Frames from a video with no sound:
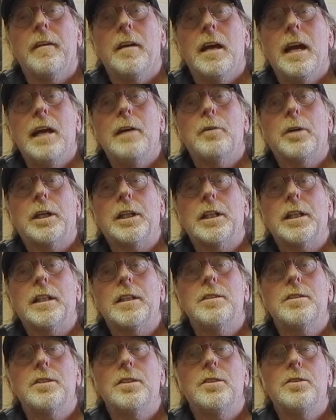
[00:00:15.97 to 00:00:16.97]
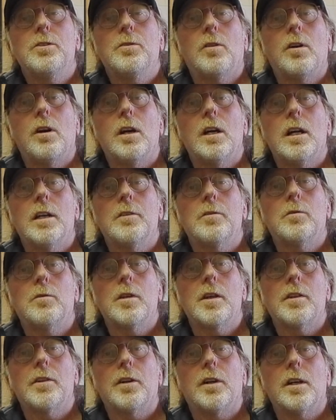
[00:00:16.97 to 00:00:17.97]
Hey, we're going to continue on
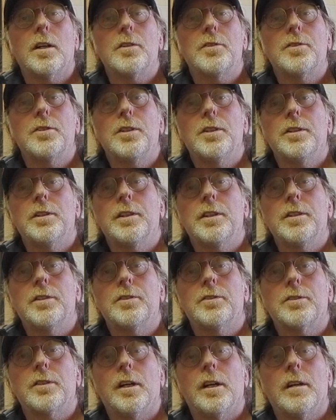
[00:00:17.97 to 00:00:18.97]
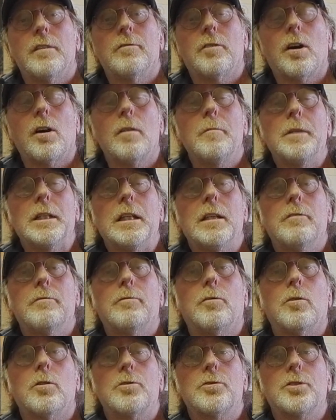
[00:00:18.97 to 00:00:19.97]
with our series of harmony
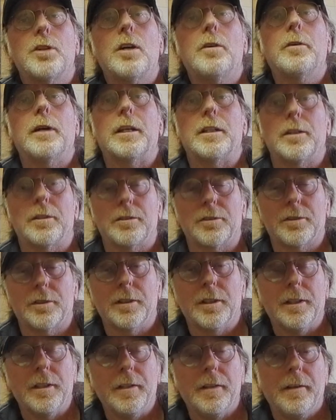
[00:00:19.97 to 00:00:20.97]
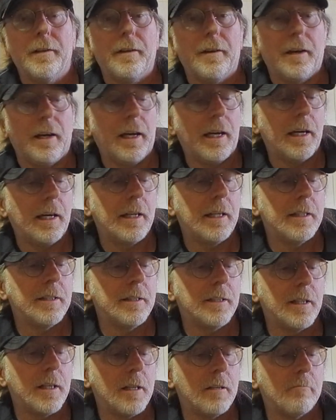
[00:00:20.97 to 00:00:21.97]
for songwriters. And
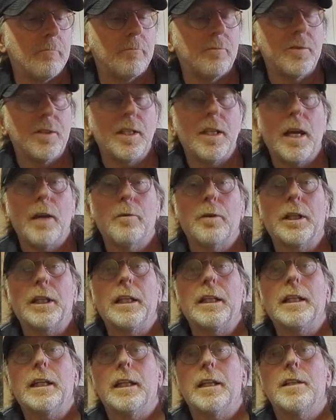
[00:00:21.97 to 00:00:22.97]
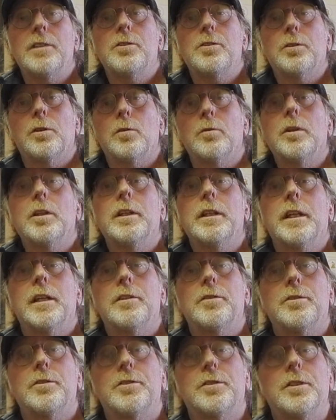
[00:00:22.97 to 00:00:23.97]
today we're going to get into a really
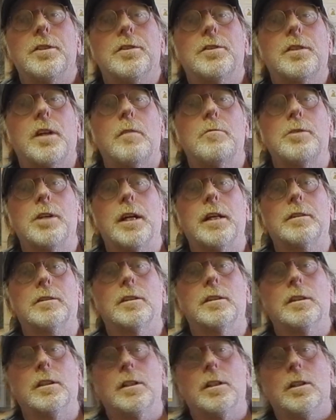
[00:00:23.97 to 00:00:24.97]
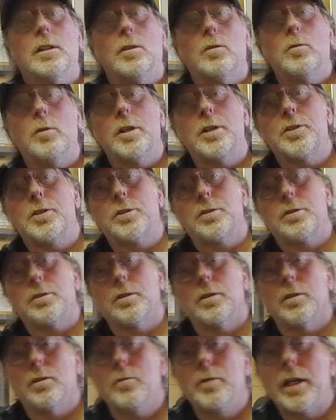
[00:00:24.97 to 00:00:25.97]
interesting subject, which
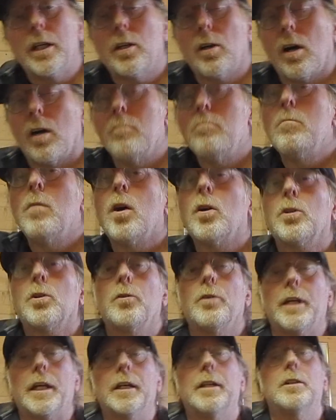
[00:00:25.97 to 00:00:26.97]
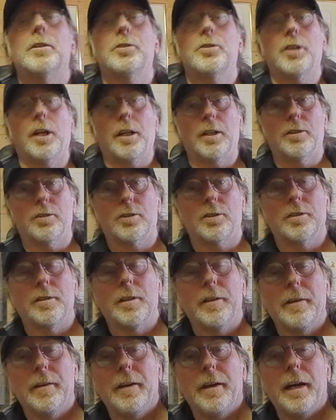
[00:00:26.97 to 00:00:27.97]
we call modal interchange.
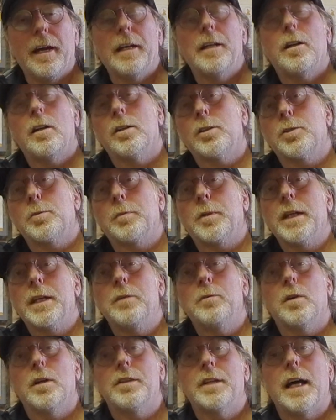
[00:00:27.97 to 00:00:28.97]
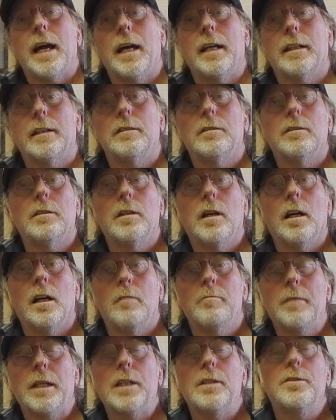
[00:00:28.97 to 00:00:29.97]
And I'll explain what that
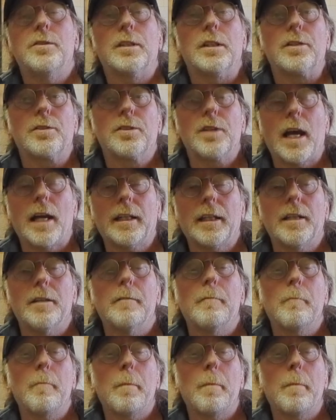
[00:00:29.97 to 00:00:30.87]
means in a second.